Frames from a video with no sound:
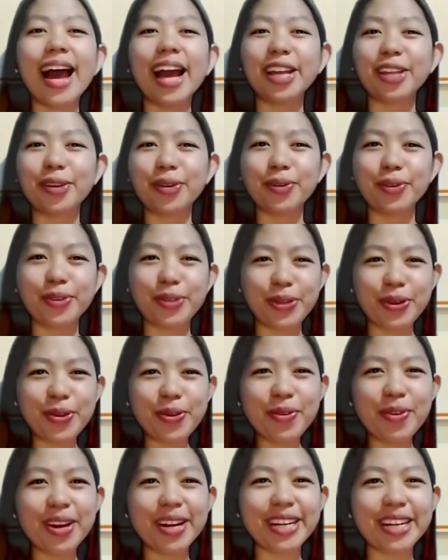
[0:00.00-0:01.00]
I know
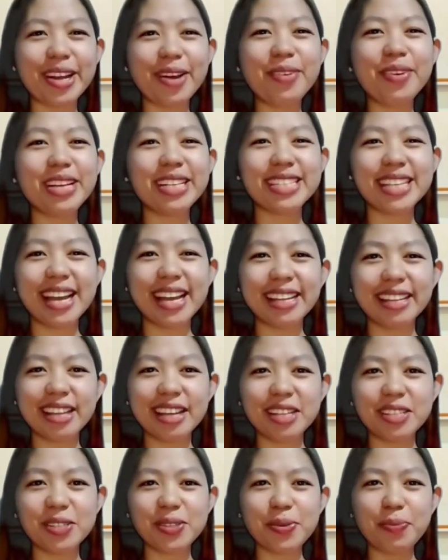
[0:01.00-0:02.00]
you are now
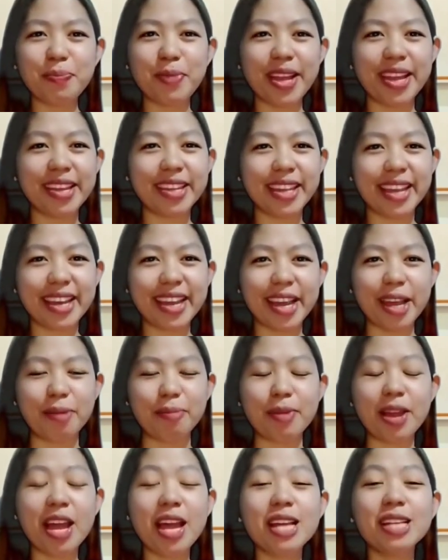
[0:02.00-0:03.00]
excited to play the
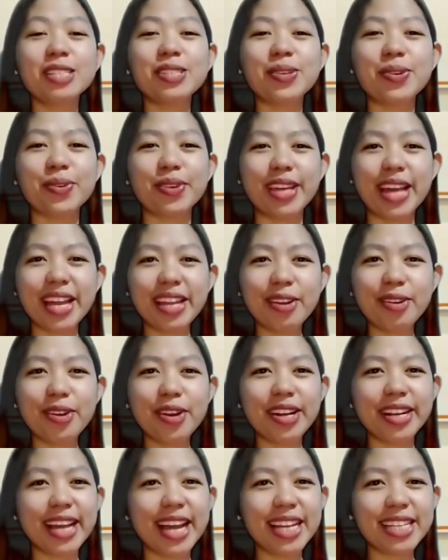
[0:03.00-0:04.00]
game. So get
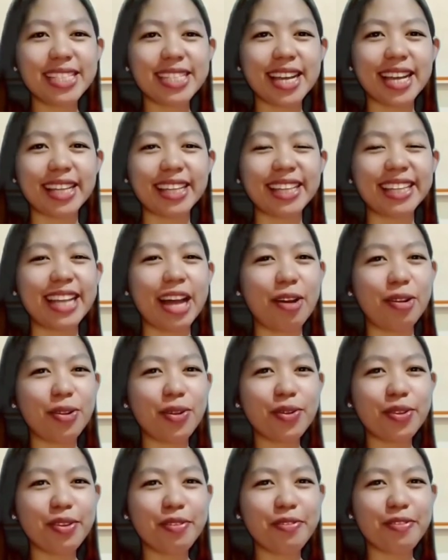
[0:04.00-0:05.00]
on your gadget,
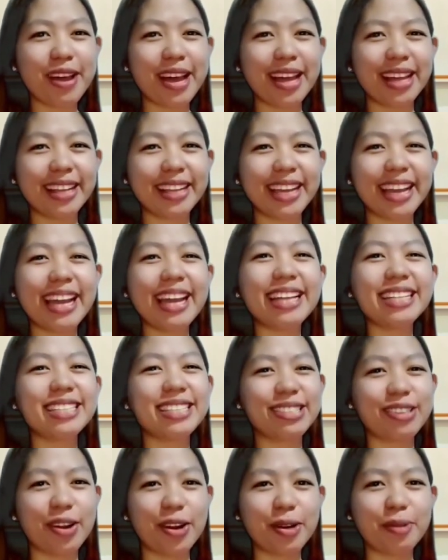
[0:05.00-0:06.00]
download the file,
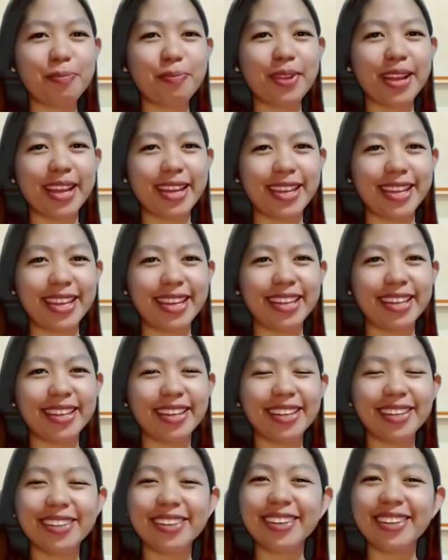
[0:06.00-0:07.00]
and start playing.
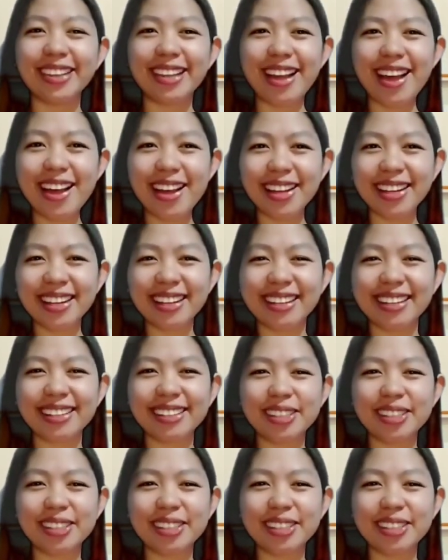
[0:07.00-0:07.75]
Good luck!